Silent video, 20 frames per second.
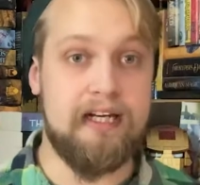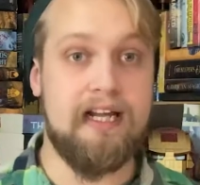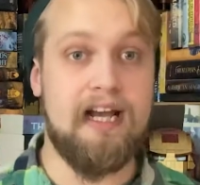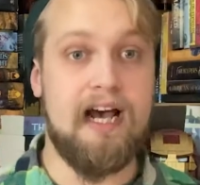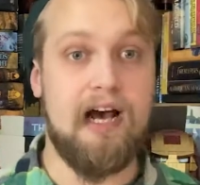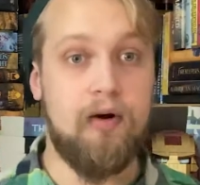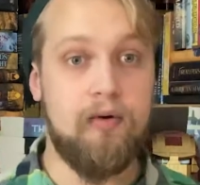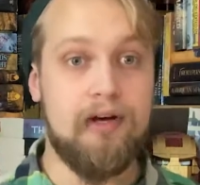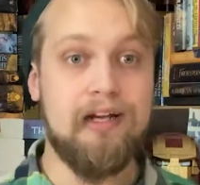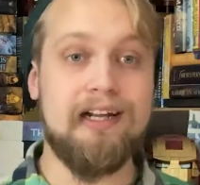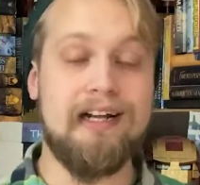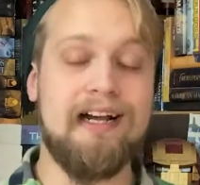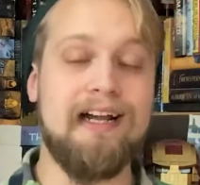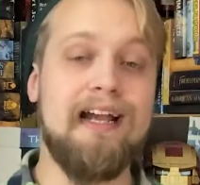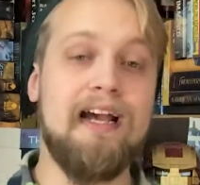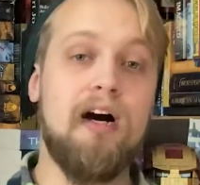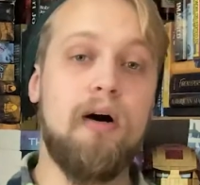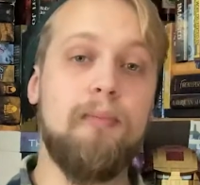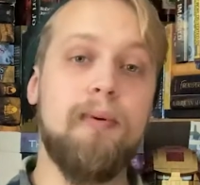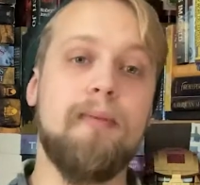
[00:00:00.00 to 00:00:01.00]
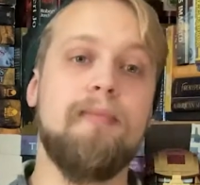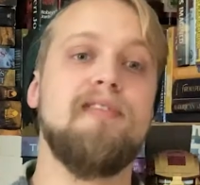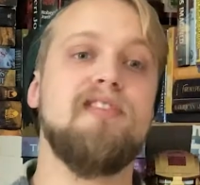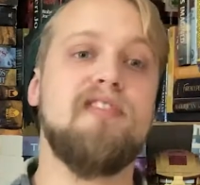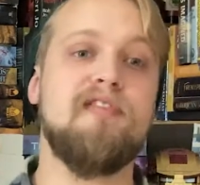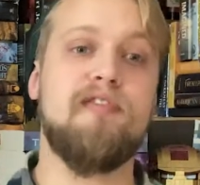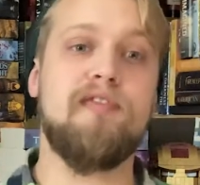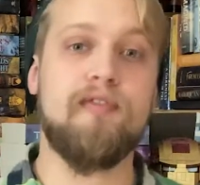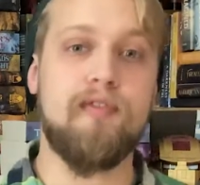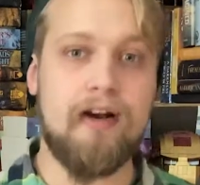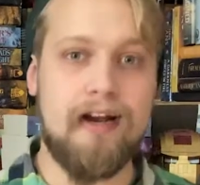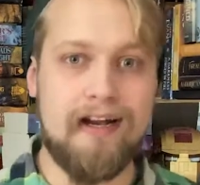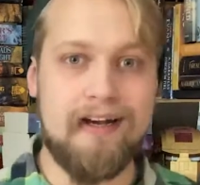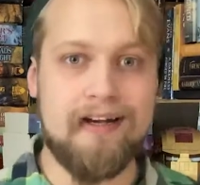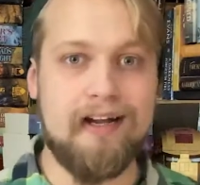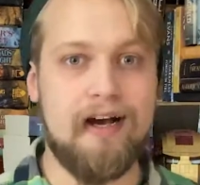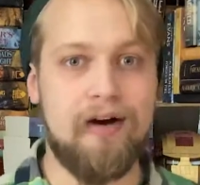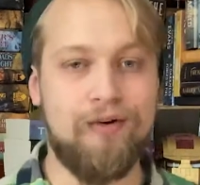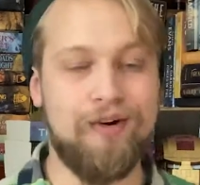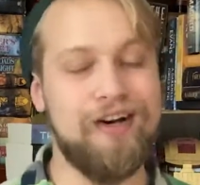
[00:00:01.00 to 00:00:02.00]
How can I help him as a friend?
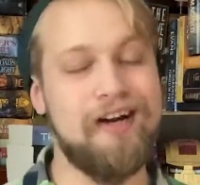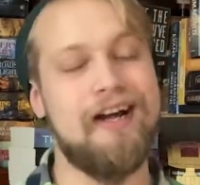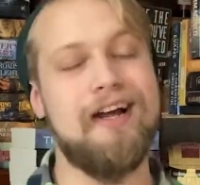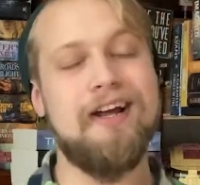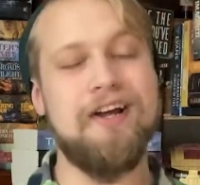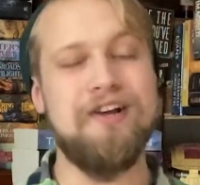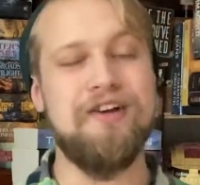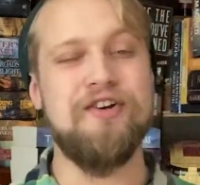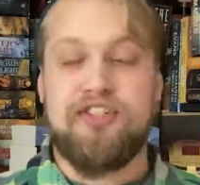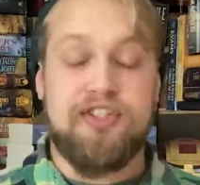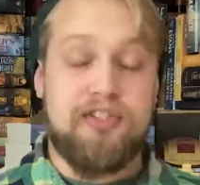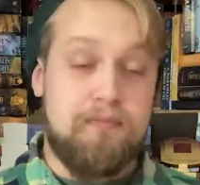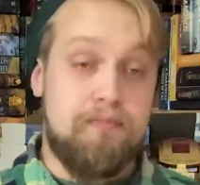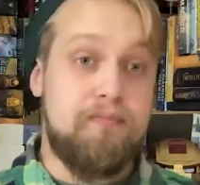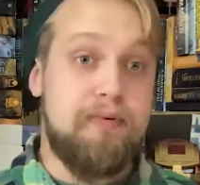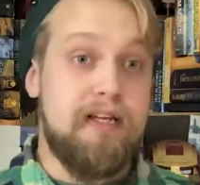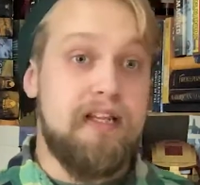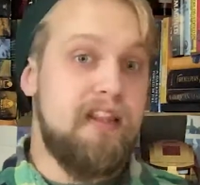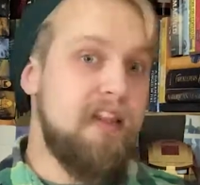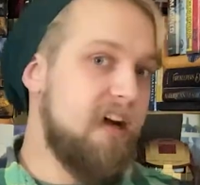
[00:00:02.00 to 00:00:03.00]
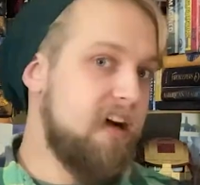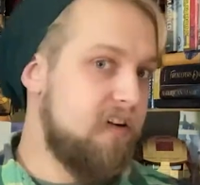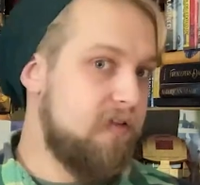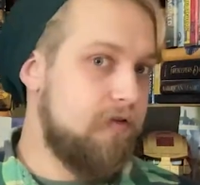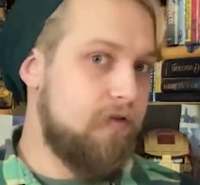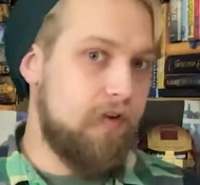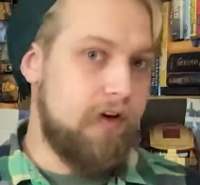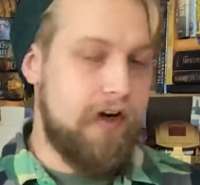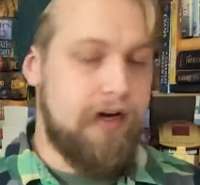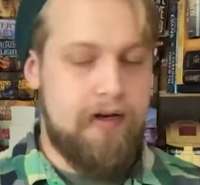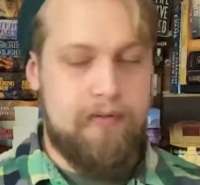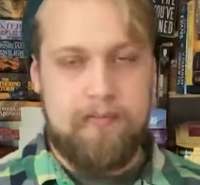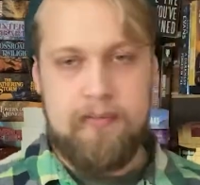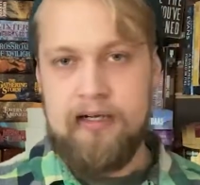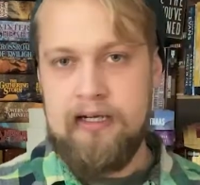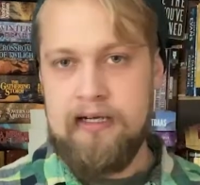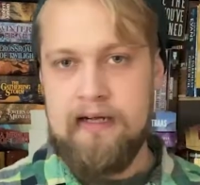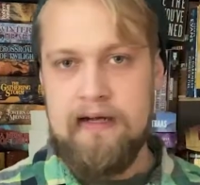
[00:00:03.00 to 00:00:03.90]
How can I just be there for him?